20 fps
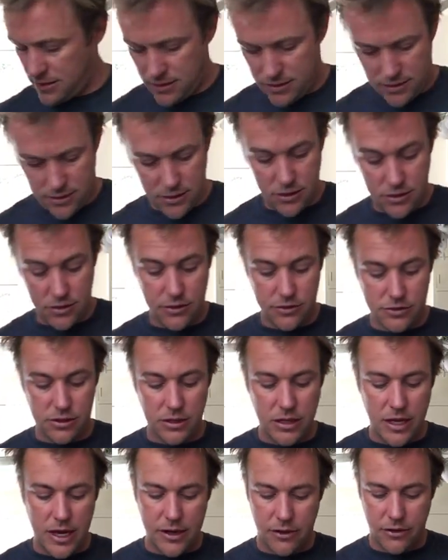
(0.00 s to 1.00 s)
there's a
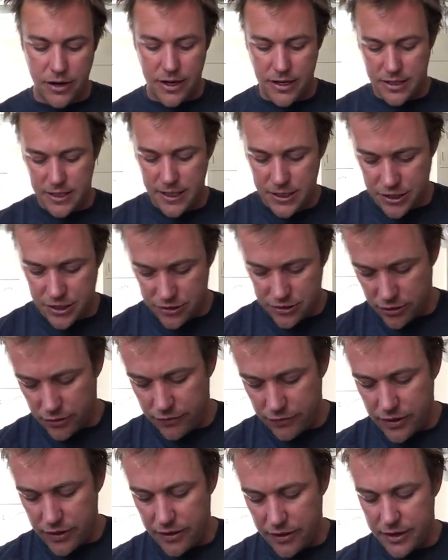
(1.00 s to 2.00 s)
lot of great teachings
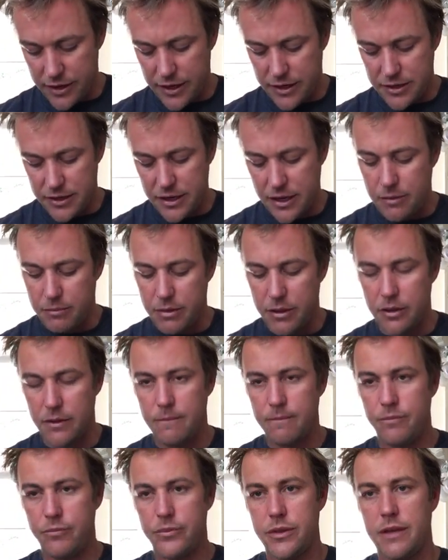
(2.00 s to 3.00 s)
over there in India,
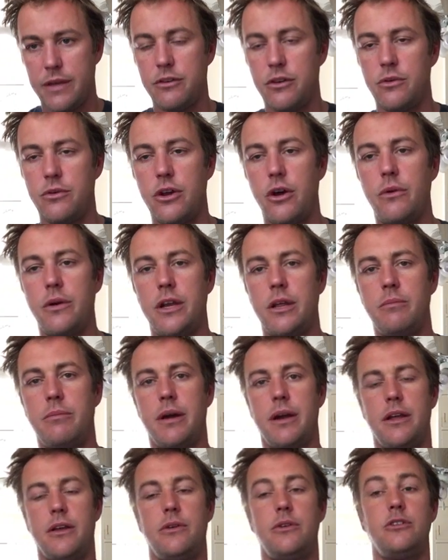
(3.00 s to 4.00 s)
but if you know
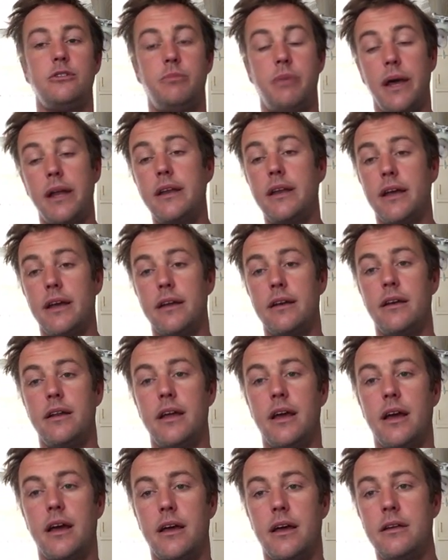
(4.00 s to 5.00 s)
anybody who's been to
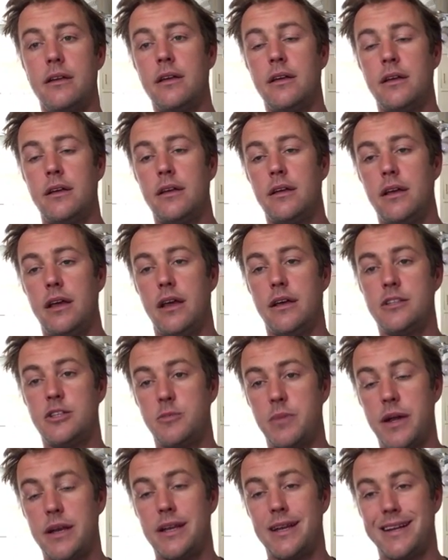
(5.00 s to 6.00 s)
India and
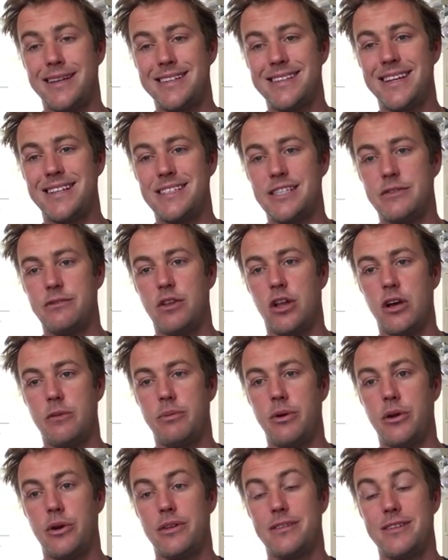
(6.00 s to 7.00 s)
spent an extensive long
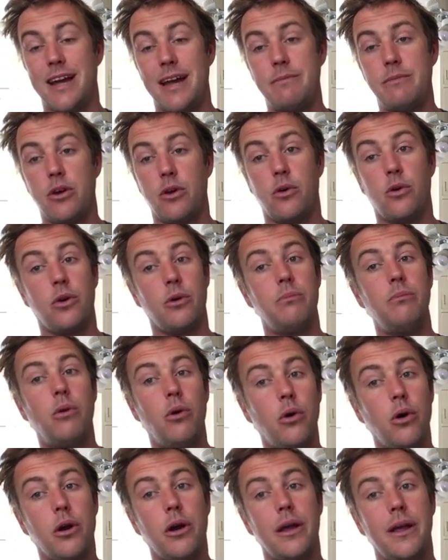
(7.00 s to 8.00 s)
period of time there, or
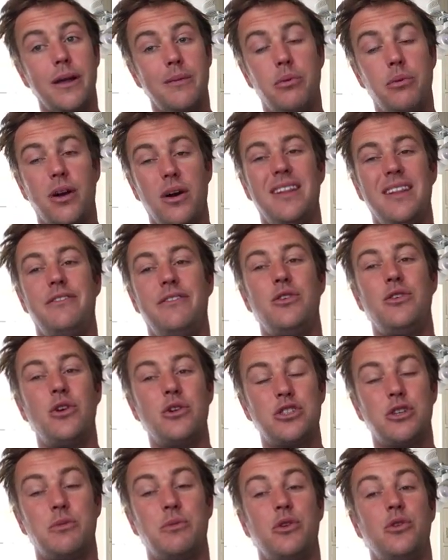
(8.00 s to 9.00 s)
more importantly, if you know
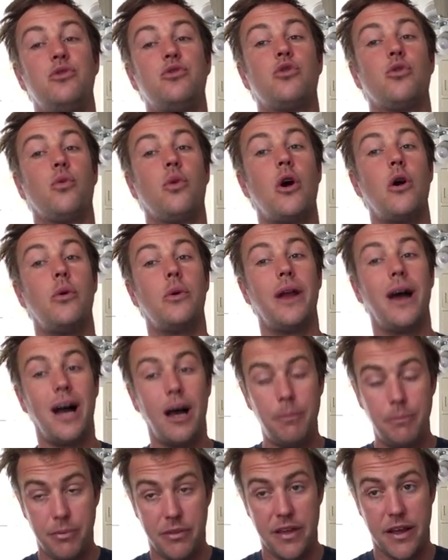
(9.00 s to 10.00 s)
someone who's grown
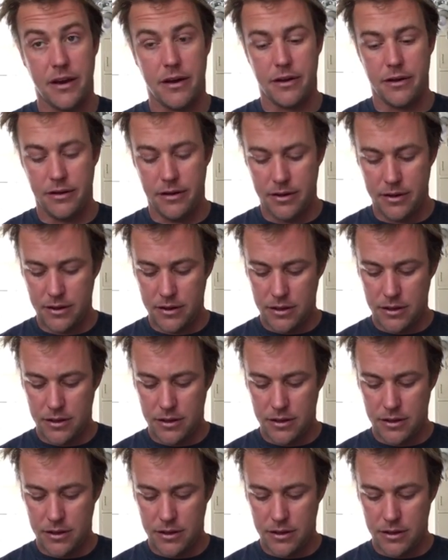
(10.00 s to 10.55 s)
up there,